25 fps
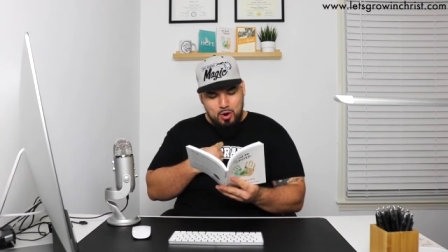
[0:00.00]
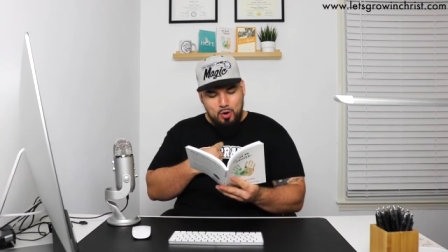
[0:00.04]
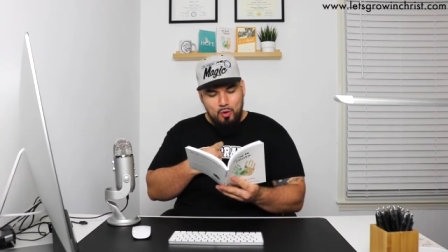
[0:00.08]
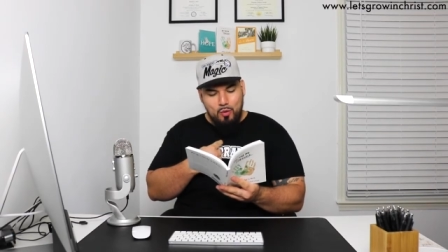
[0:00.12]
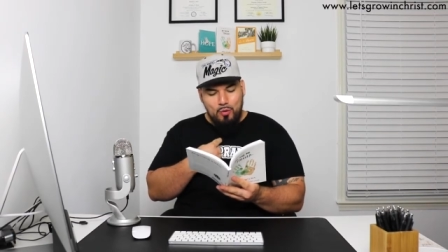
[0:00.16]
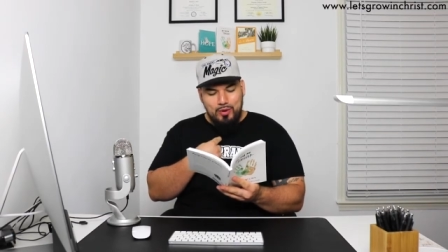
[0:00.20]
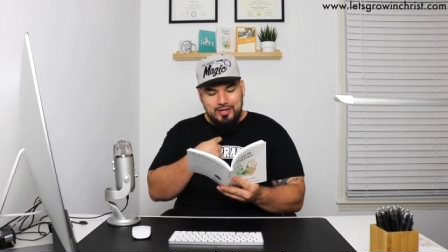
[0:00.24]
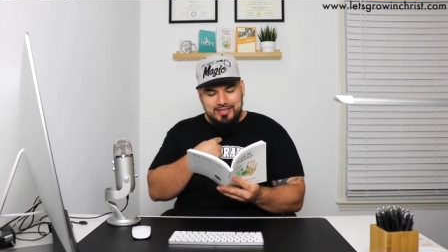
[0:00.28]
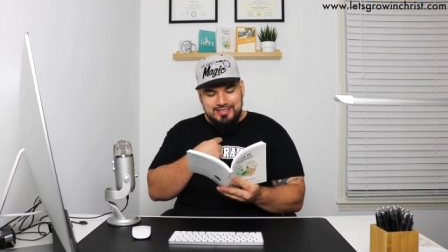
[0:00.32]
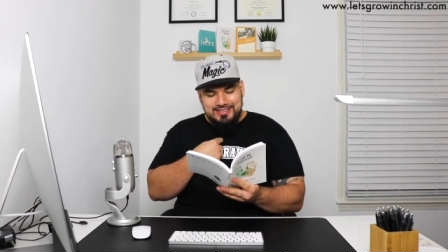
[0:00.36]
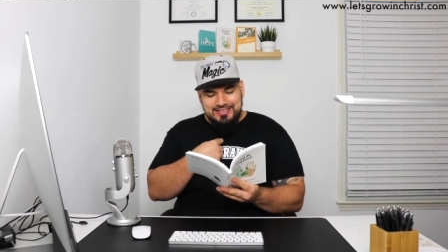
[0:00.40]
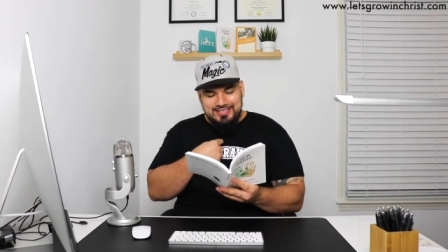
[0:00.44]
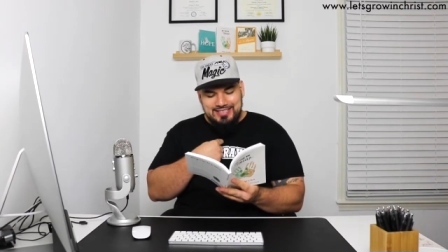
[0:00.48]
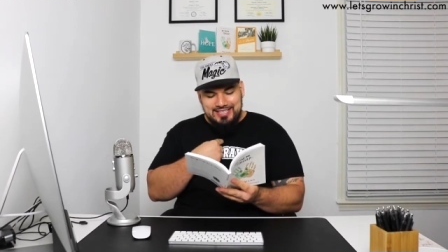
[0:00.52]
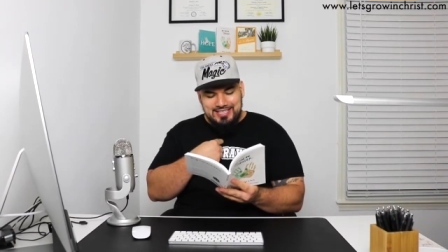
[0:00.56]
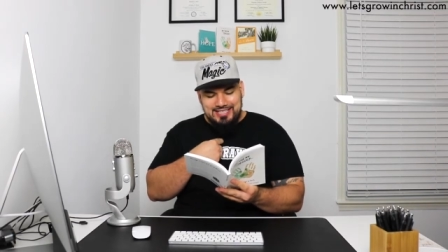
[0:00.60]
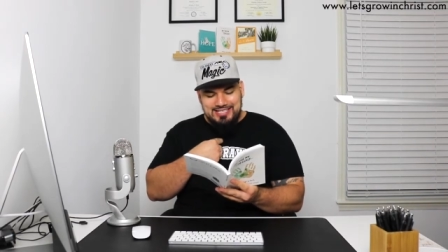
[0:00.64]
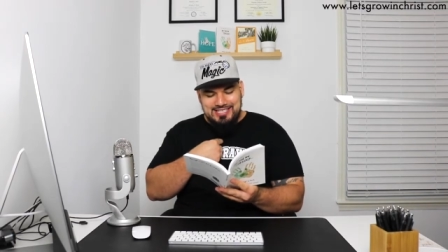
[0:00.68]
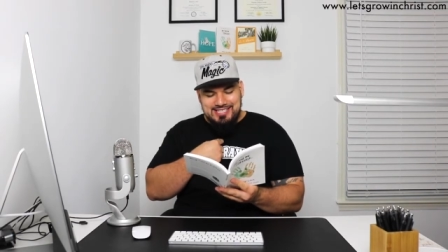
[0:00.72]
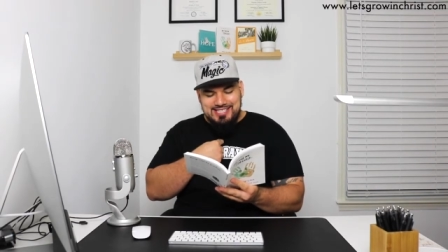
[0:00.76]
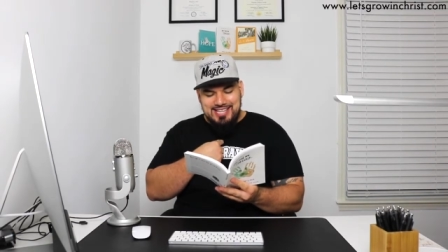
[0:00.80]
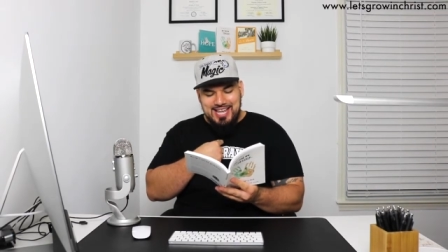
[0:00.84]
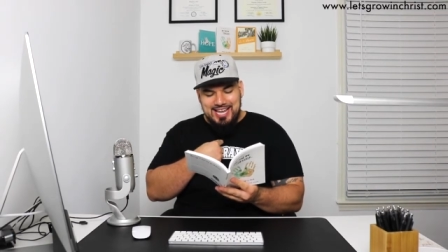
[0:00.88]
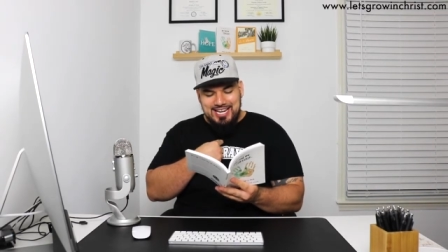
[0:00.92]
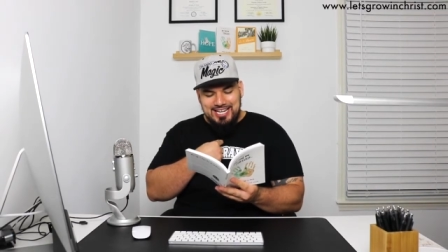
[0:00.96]
We
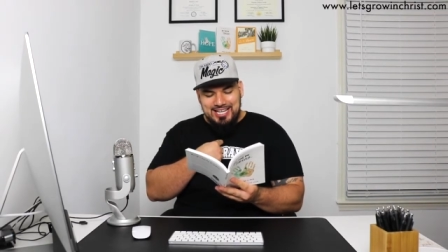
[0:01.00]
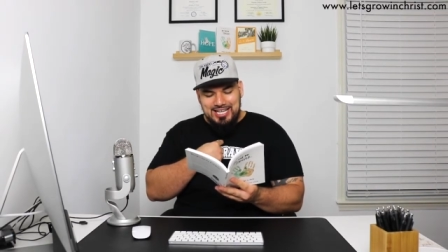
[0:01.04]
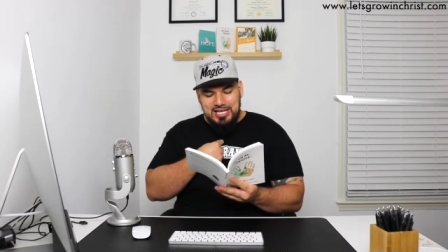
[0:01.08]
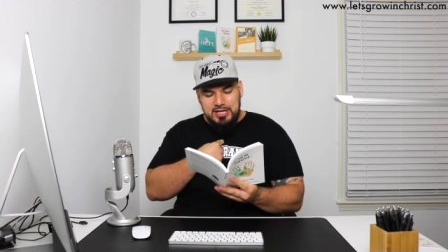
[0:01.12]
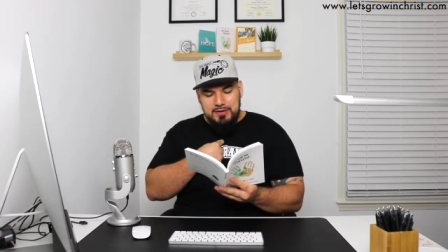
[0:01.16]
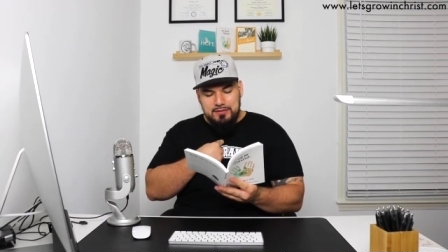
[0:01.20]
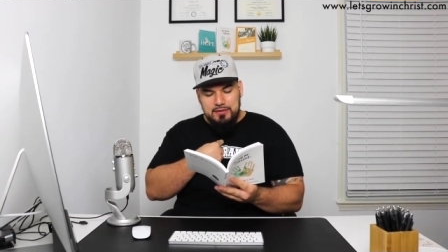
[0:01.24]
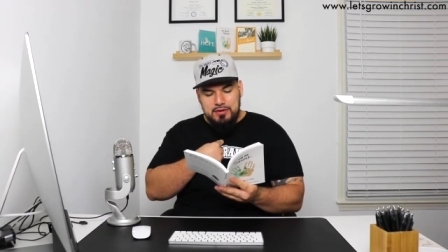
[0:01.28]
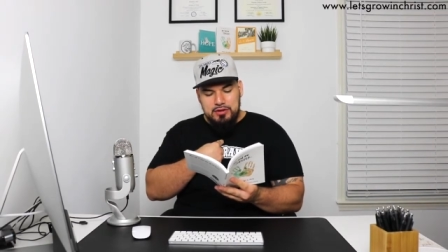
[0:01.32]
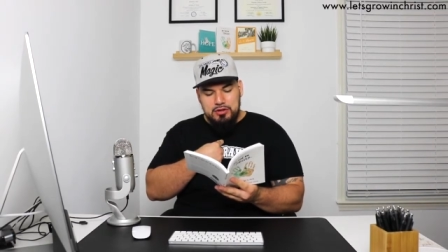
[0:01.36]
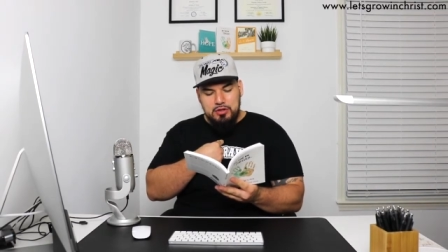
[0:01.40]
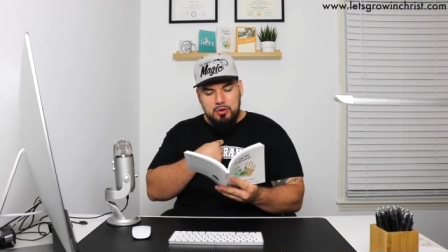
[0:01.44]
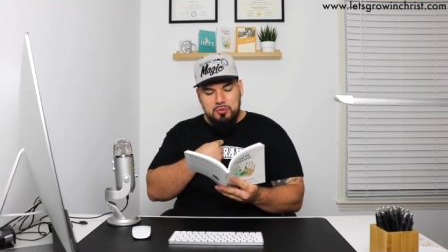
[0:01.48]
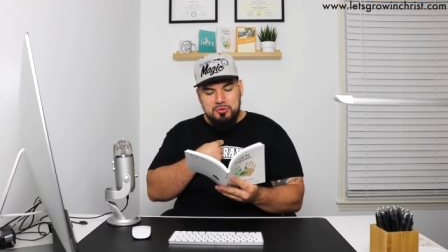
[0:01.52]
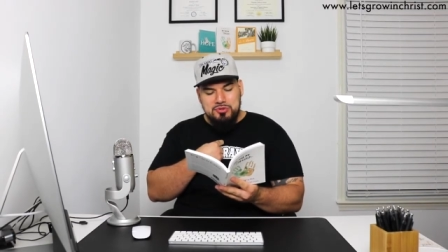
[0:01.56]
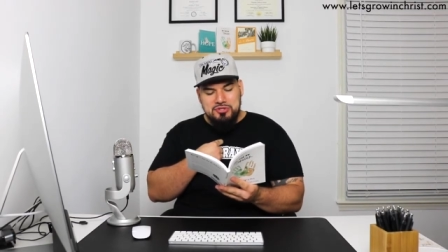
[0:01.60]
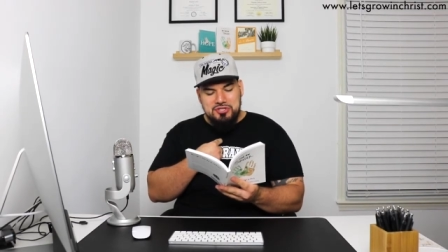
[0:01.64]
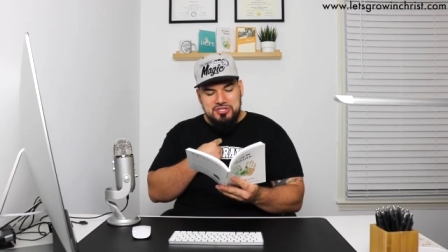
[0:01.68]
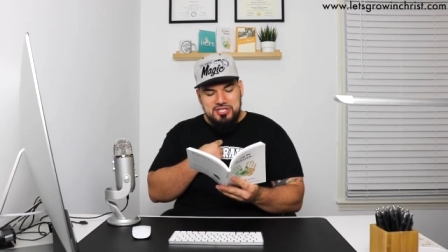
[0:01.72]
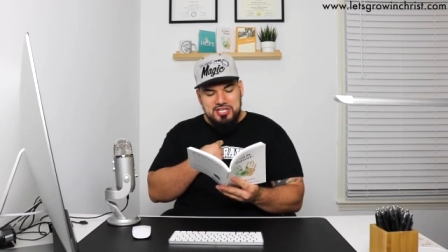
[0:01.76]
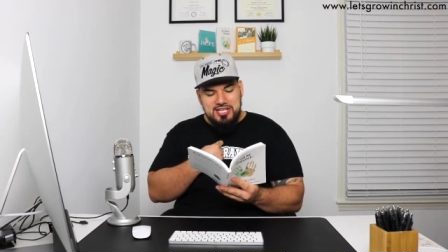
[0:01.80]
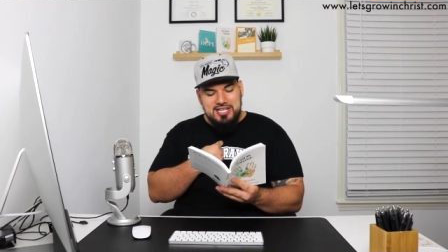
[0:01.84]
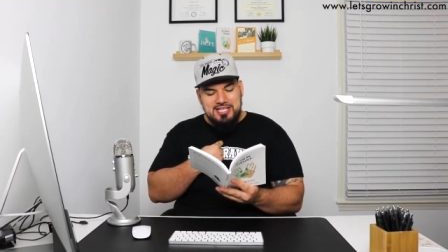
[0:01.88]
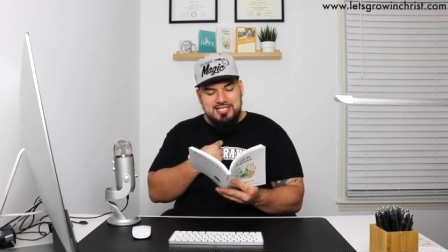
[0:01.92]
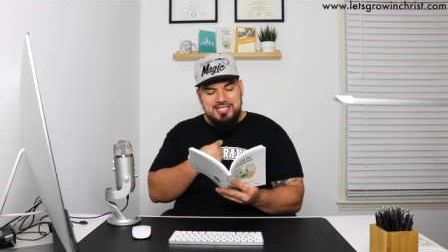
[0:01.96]
teach that even though
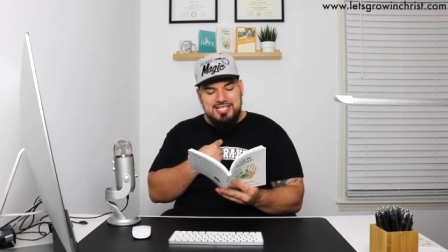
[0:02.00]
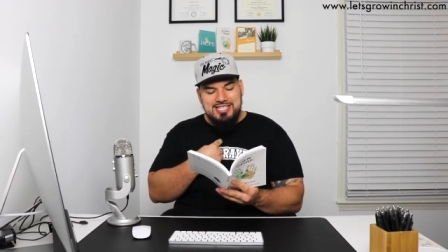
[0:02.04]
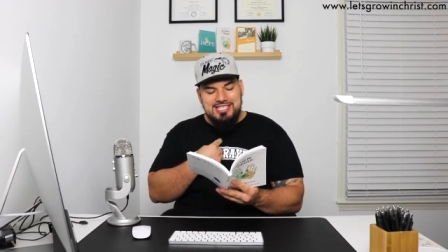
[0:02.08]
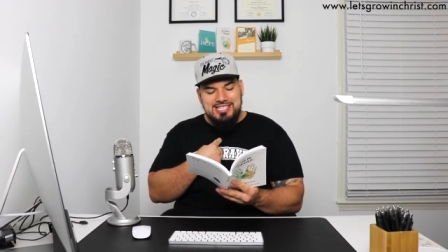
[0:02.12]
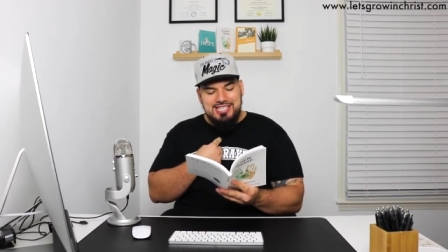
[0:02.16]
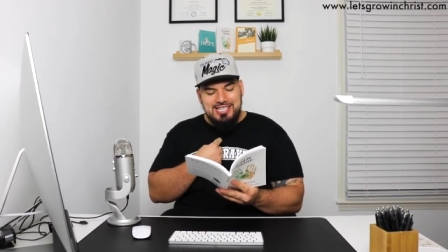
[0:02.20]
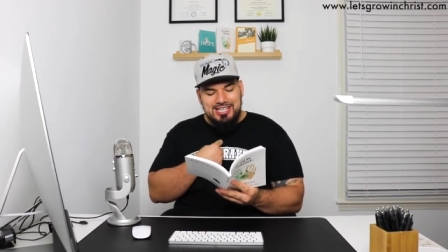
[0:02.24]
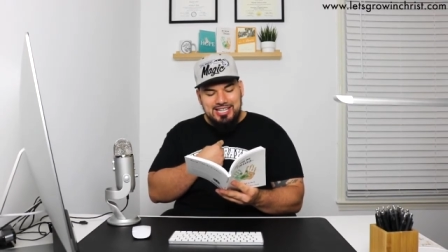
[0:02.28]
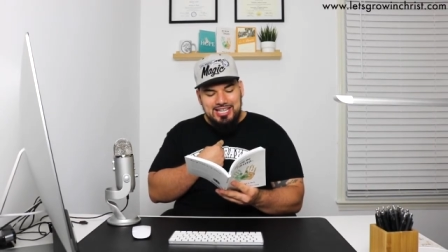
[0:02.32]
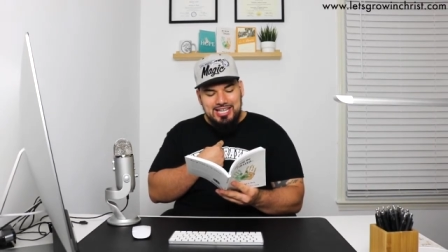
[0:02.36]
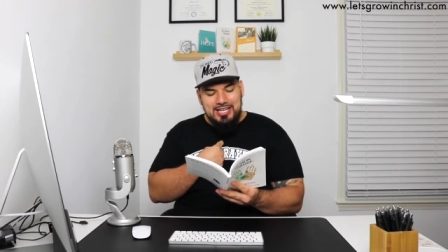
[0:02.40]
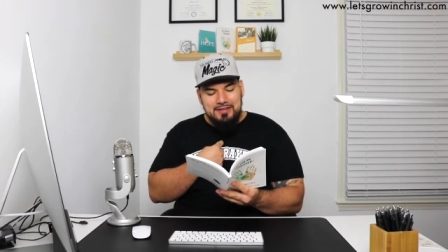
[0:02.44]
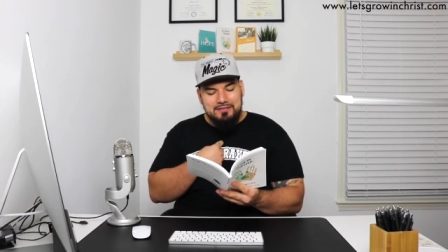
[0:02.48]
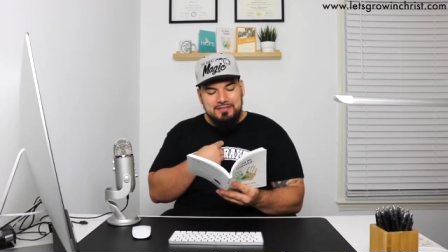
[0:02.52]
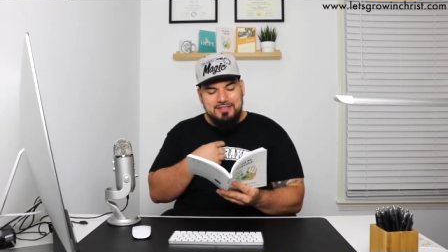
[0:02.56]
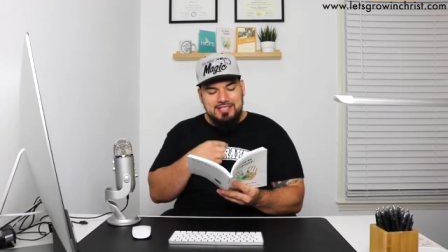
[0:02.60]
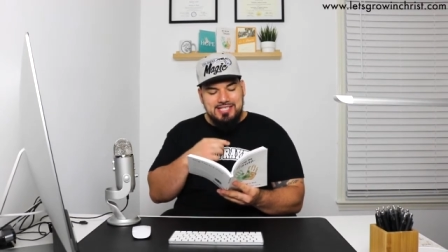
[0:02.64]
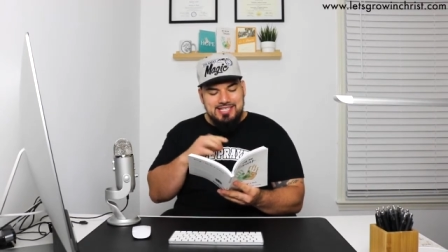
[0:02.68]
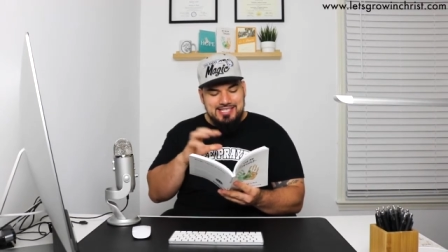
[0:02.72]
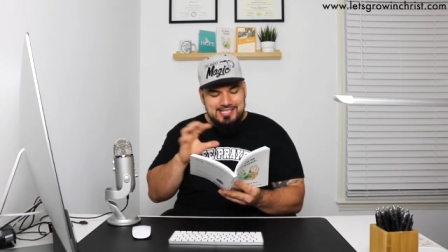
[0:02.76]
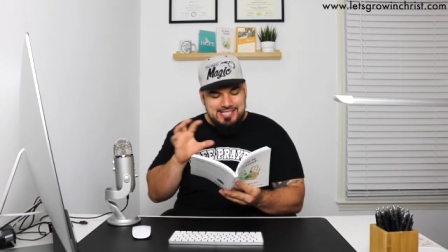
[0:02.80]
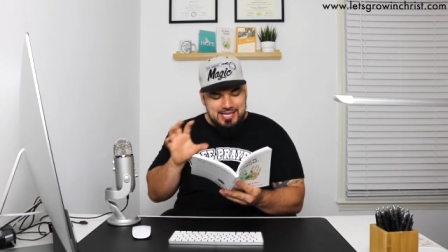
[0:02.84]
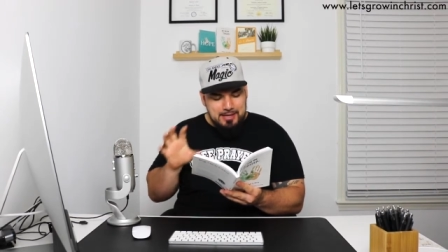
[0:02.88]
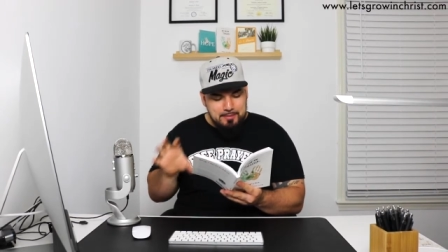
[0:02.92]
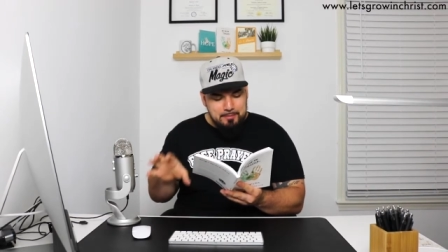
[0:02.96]
Jesus lived
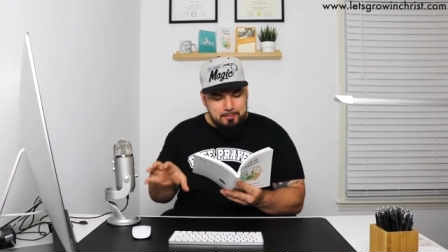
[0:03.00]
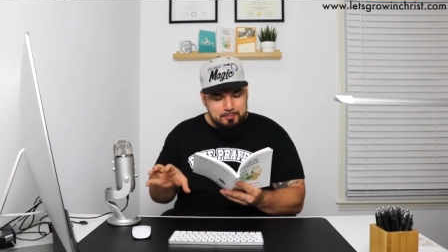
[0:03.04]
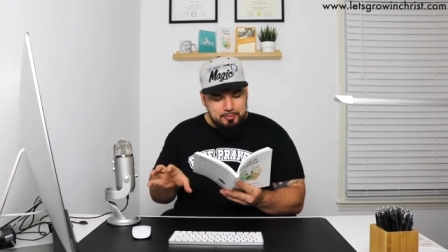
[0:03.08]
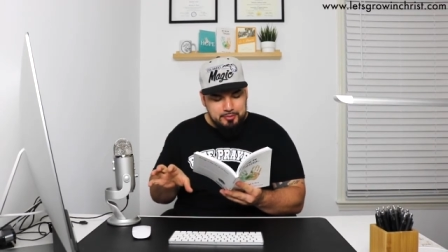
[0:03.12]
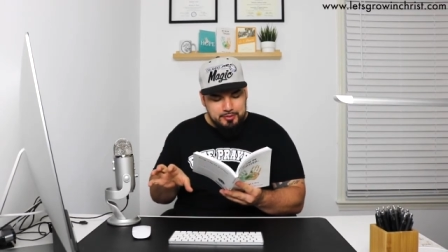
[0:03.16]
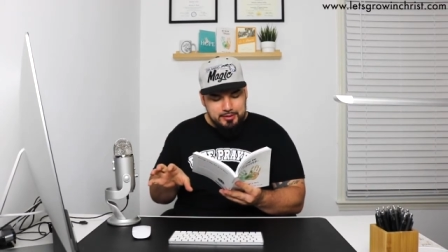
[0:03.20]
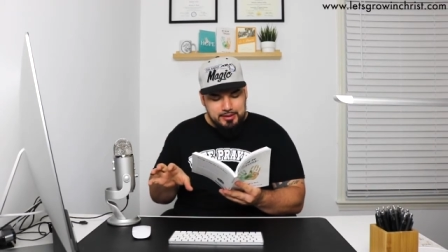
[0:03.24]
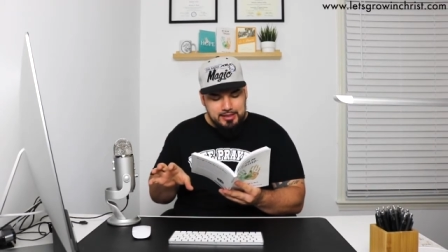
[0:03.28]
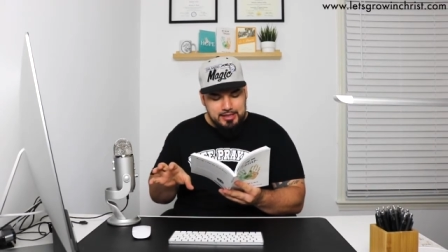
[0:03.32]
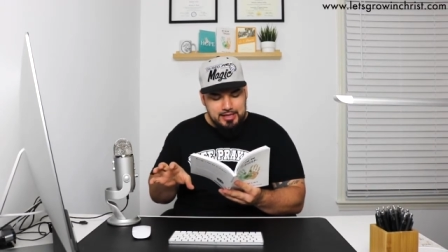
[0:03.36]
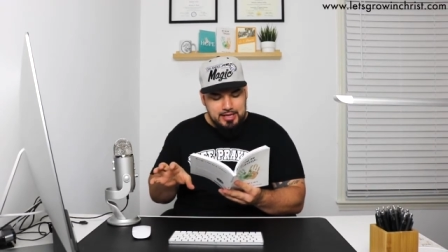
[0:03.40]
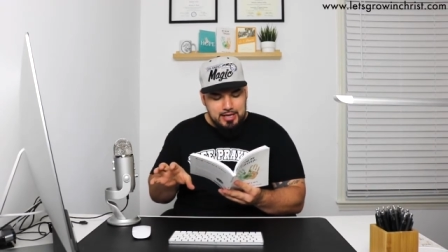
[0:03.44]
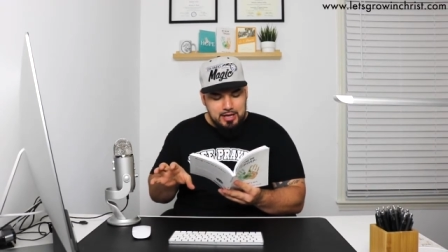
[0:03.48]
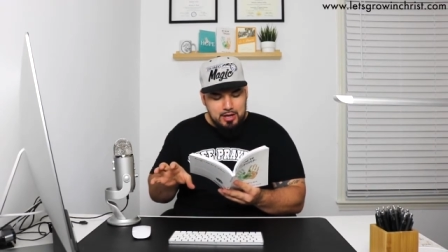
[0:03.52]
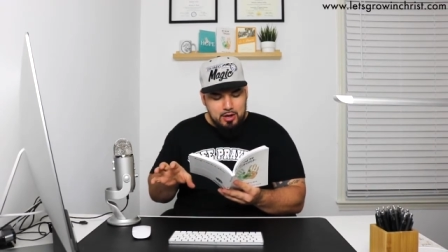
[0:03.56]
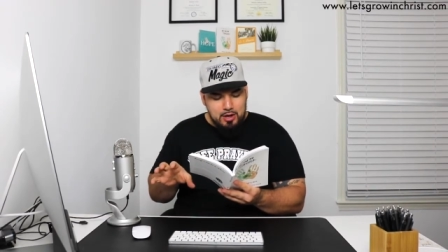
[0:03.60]
simply,